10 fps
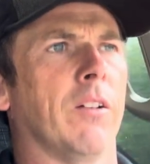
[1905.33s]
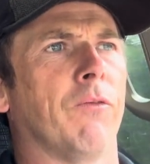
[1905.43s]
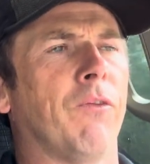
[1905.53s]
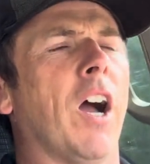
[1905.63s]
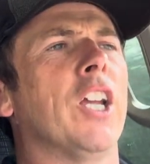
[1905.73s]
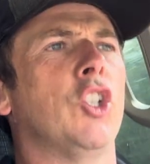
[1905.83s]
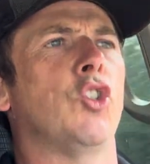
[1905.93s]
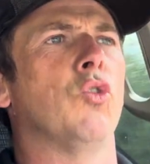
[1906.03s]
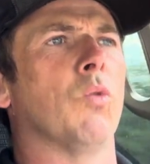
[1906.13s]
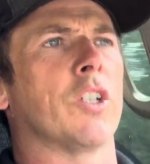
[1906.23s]

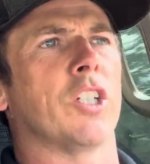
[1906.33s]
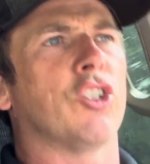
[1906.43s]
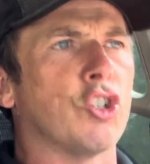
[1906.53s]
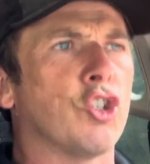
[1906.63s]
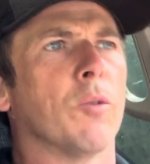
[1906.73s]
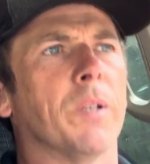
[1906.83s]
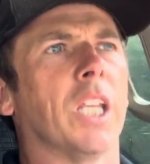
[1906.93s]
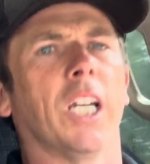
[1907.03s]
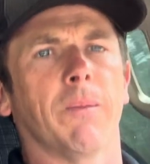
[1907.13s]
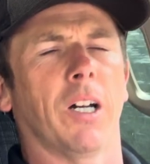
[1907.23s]
fine-tune what it is you should be
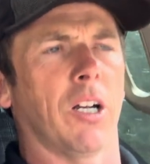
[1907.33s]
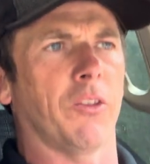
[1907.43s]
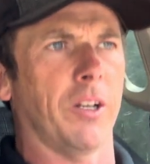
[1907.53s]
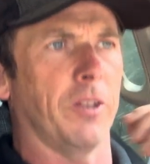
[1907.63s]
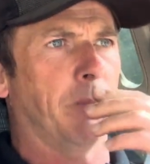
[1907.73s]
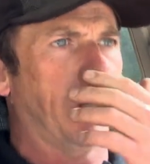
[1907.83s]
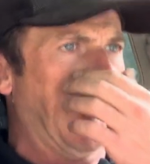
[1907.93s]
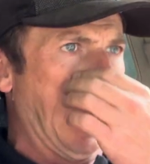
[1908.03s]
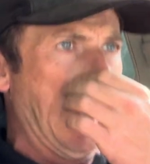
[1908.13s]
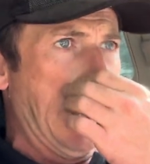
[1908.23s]
thinking about out there in the bike.
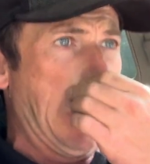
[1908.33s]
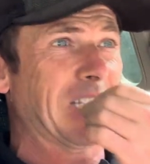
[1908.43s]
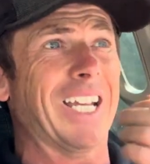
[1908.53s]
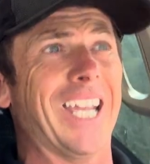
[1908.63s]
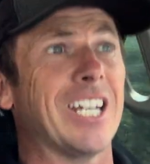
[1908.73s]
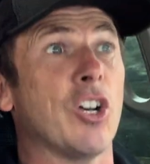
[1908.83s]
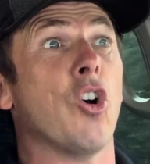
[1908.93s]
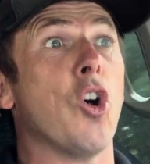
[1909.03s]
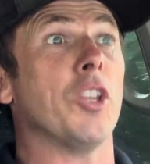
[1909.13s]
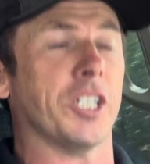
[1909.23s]
Because I get it
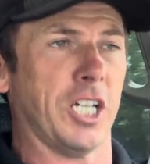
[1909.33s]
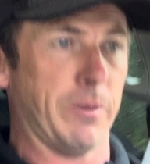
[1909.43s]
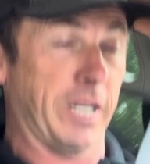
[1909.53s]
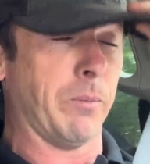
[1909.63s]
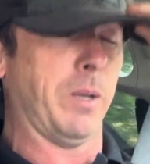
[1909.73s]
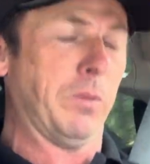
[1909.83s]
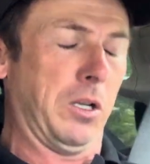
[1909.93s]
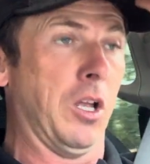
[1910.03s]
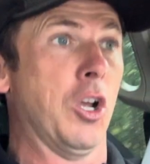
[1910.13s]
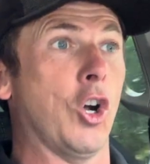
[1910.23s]
all the time. I get people
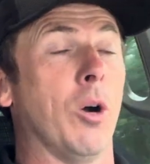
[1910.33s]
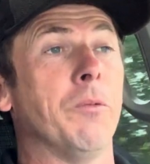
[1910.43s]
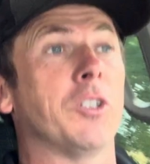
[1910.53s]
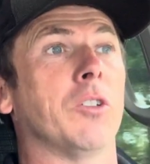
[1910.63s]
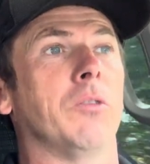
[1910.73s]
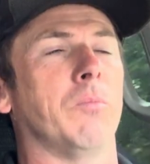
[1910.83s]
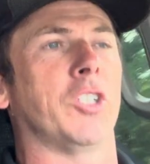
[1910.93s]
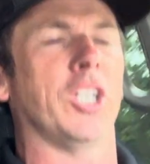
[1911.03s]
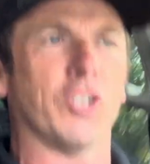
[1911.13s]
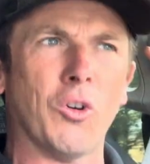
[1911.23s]
coming to
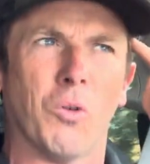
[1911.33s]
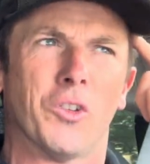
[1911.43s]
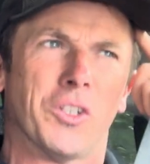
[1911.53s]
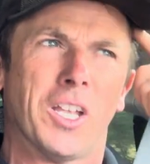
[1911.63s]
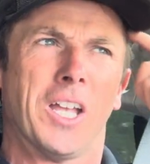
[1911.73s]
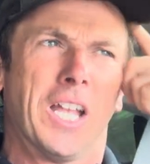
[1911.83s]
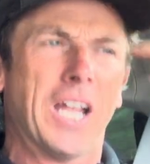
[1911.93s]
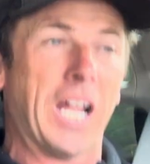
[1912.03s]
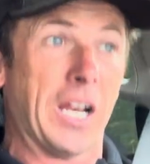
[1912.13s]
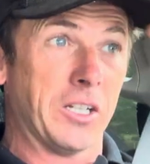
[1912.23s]
Machine Control
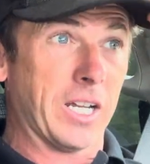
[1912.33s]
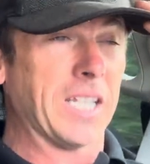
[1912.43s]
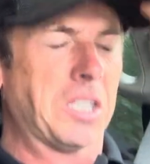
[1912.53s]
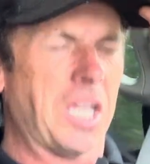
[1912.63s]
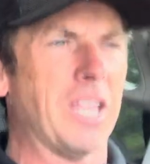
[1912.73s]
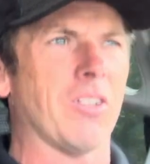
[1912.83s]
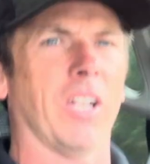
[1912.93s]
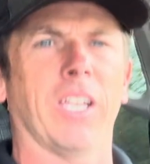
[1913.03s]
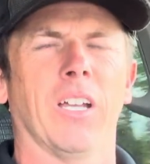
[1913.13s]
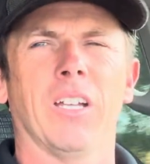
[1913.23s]
1 and at the end they're
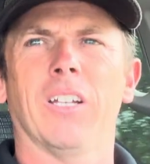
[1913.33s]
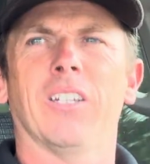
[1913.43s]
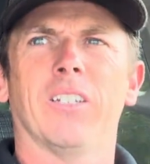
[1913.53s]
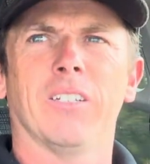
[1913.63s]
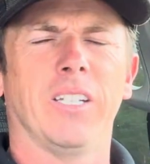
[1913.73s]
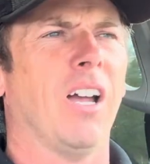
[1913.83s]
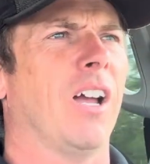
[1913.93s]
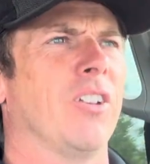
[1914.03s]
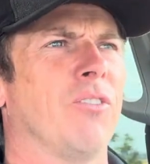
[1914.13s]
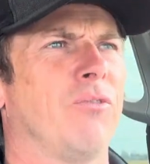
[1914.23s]
like,
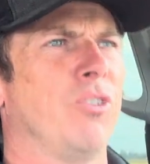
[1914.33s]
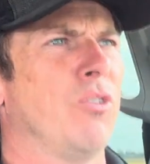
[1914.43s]
yeah, you've